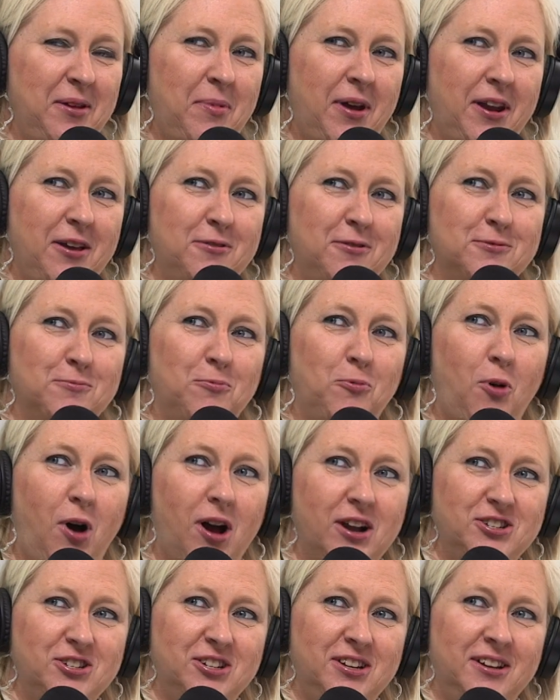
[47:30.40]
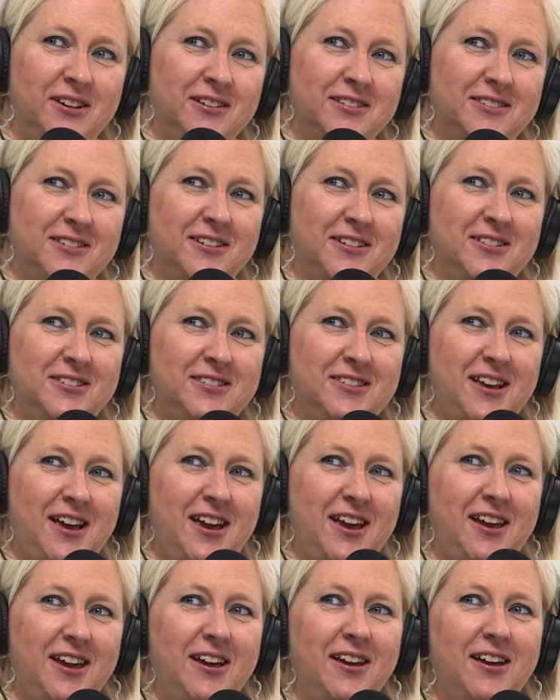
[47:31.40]
anybody who's watching is going to
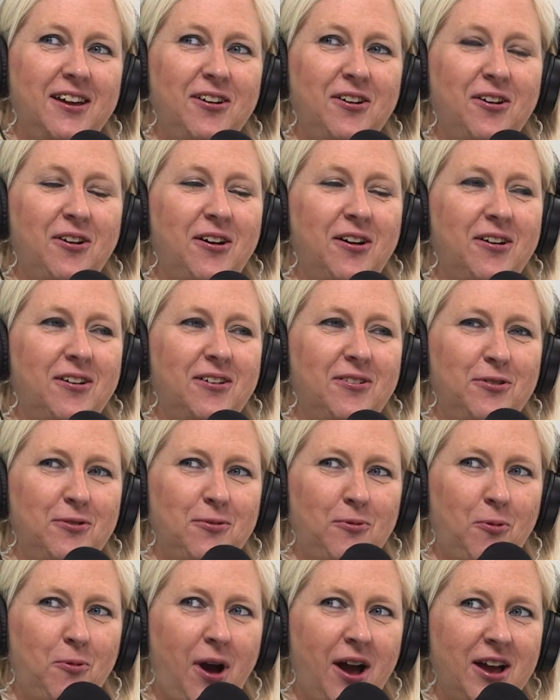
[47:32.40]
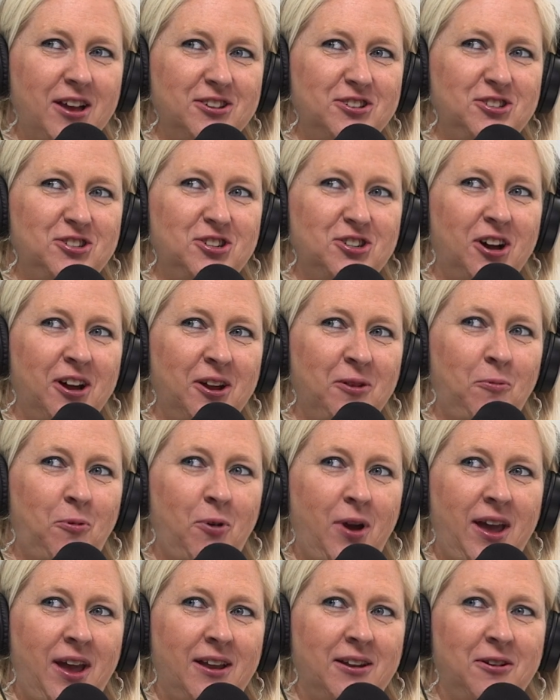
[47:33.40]
say, why is John
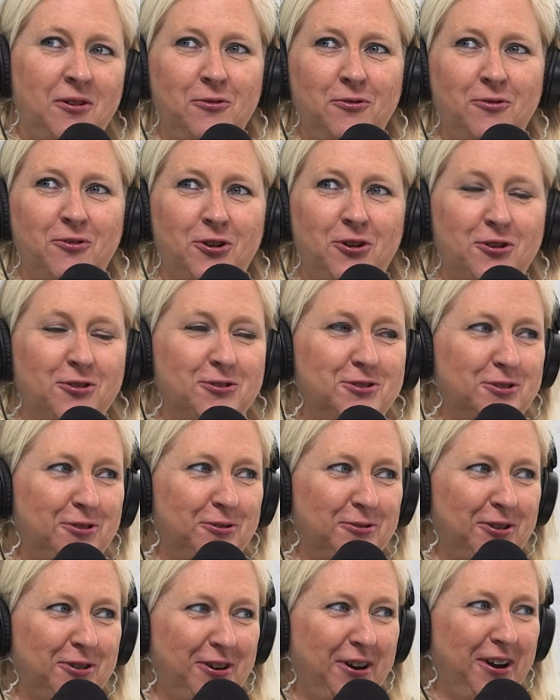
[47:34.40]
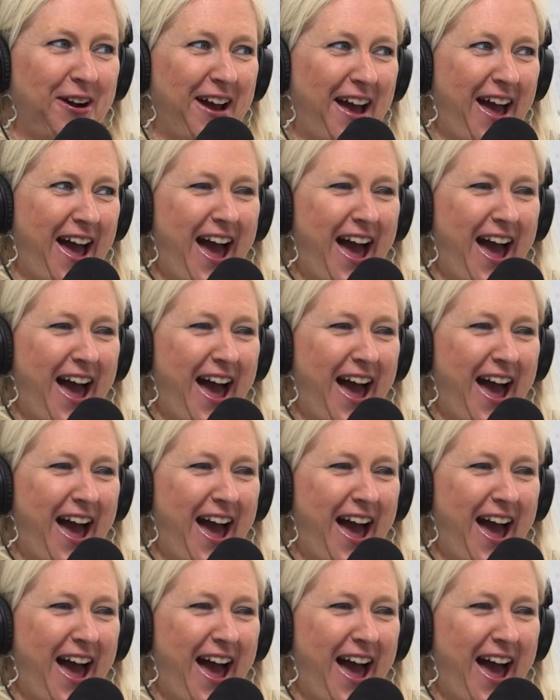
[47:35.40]
Wayne over your shoulder?